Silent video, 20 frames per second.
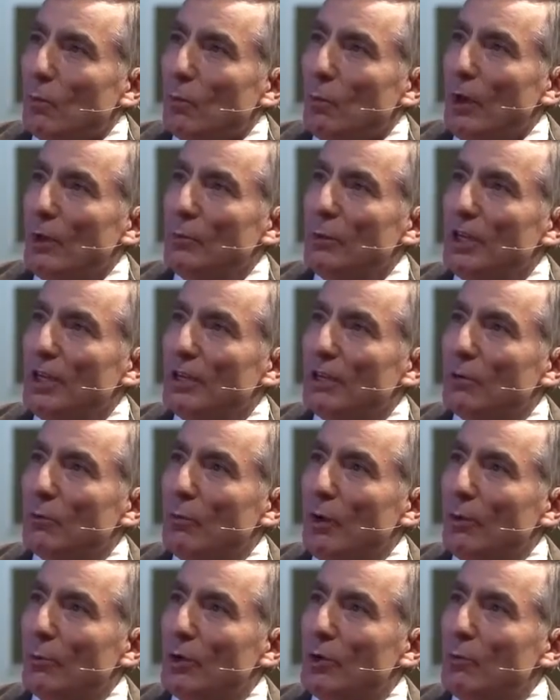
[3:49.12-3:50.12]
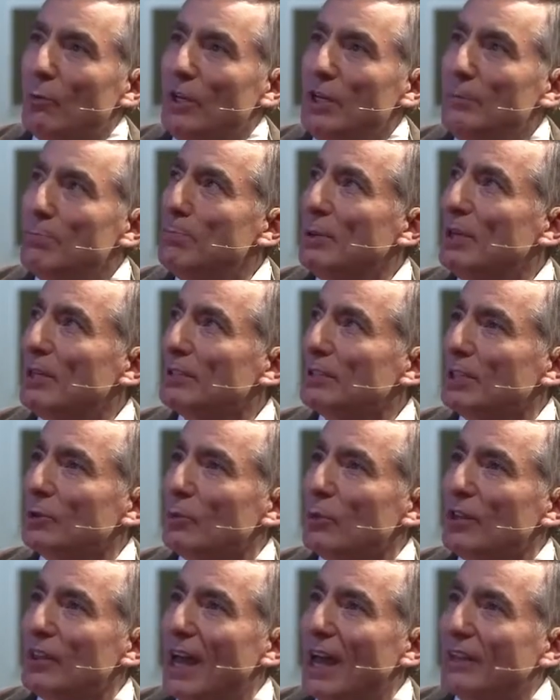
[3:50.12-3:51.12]
When we rebuild it
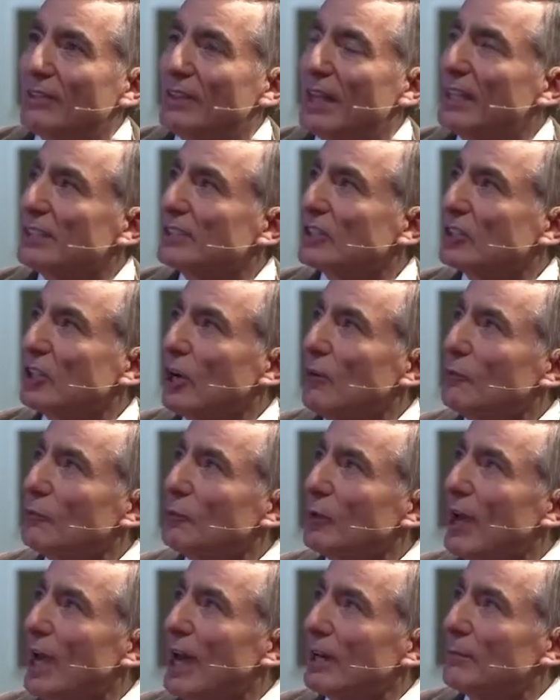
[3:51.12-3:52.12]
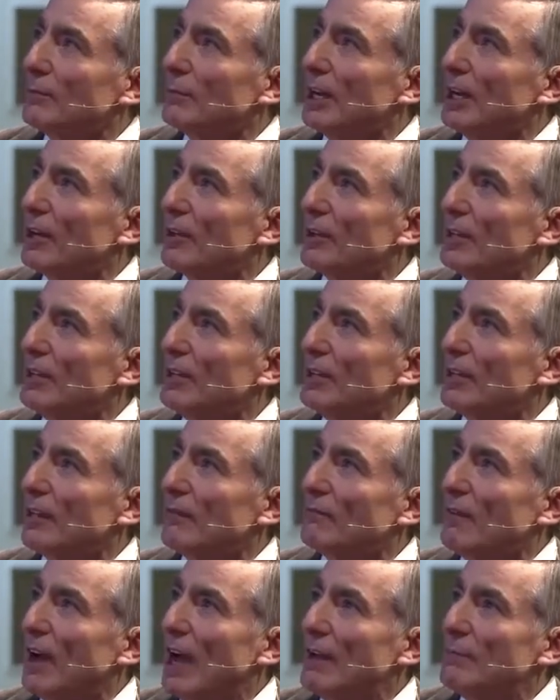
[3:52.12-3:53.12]
without that sulfur atom there, then
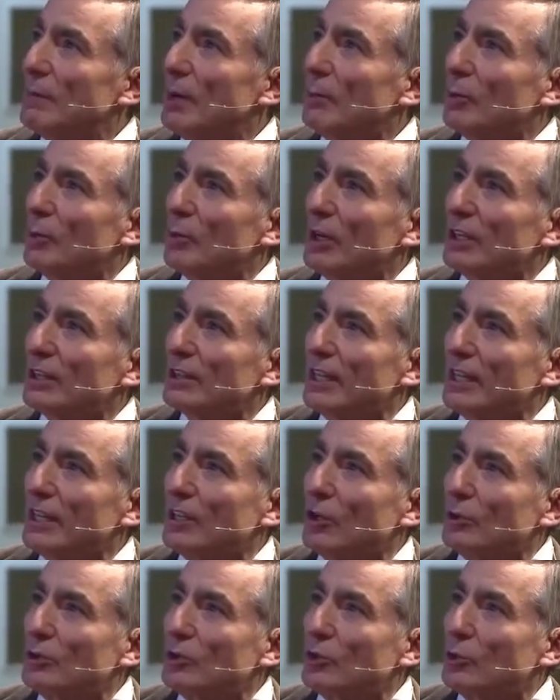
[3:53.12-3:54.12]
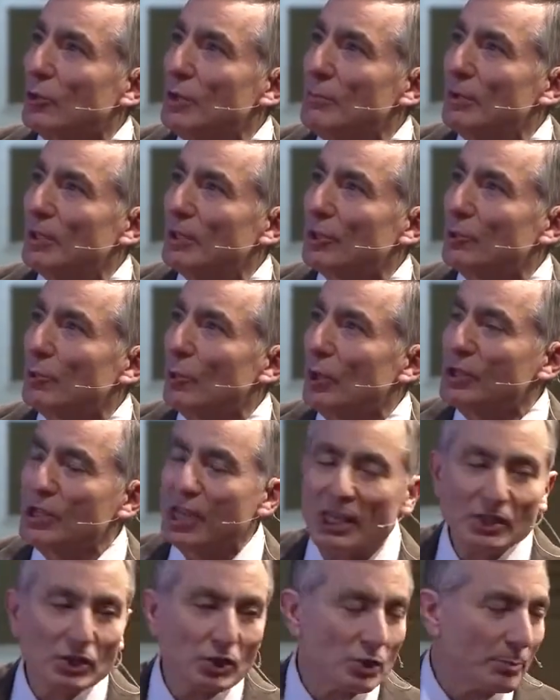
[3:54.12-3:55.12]
that 5-member ring, then it goes 3 million
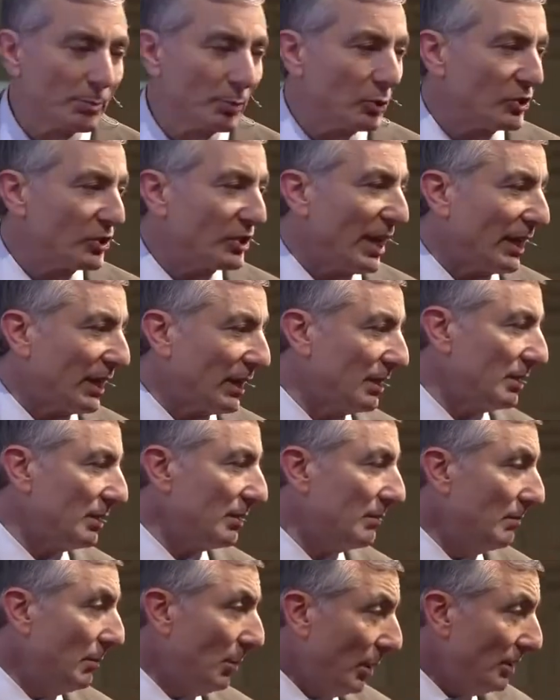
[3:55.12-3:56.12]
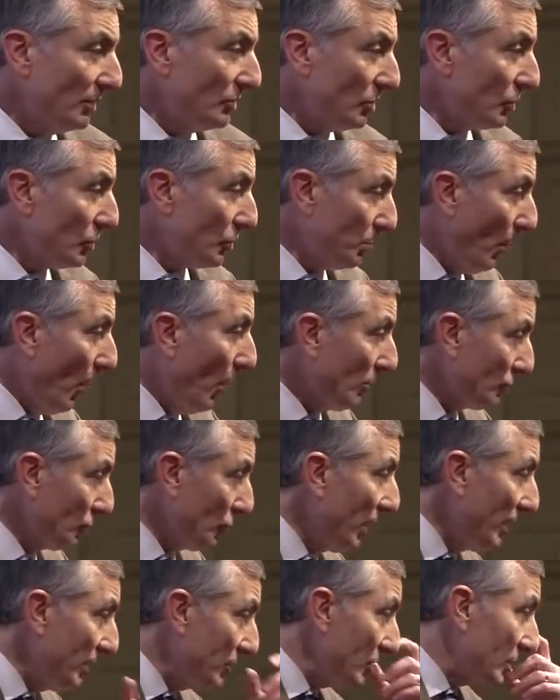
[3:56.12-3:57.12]
rotations per second. All right, so small
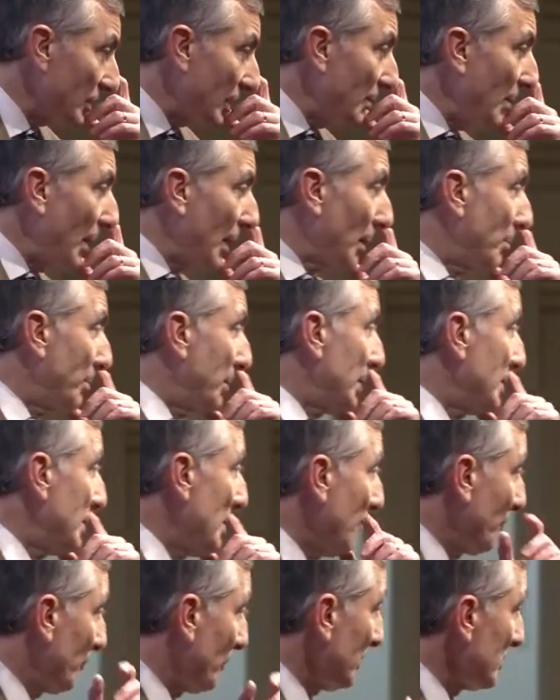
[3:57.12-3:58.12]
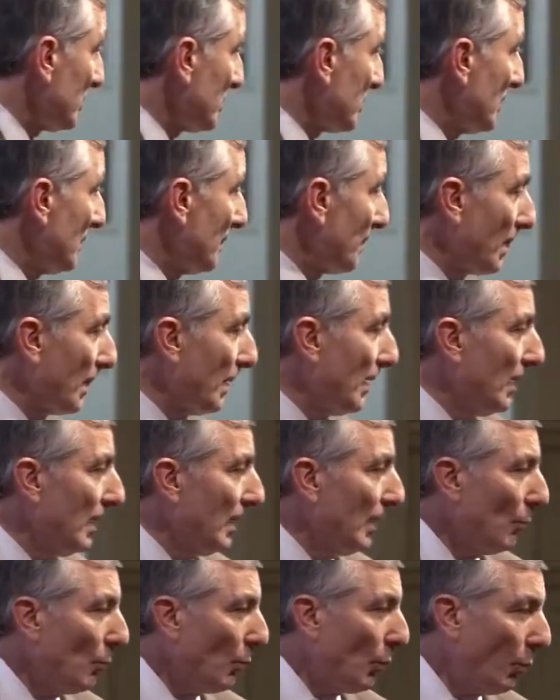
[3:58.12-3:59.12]
changes can make a big difference.
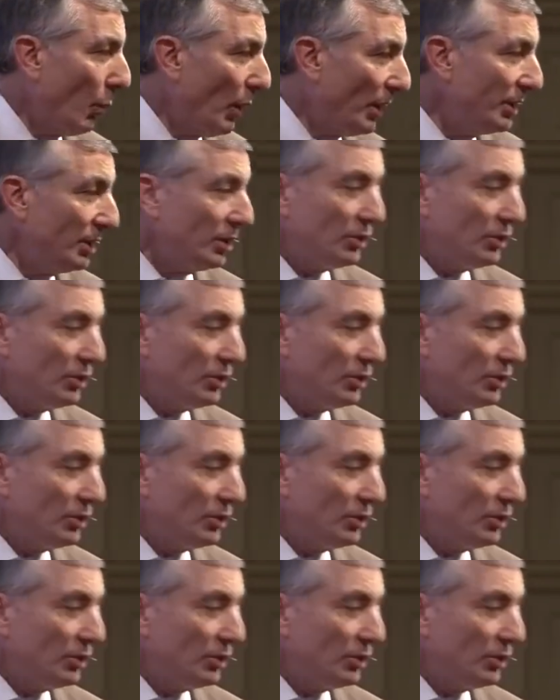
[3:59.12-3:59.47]
Well, what do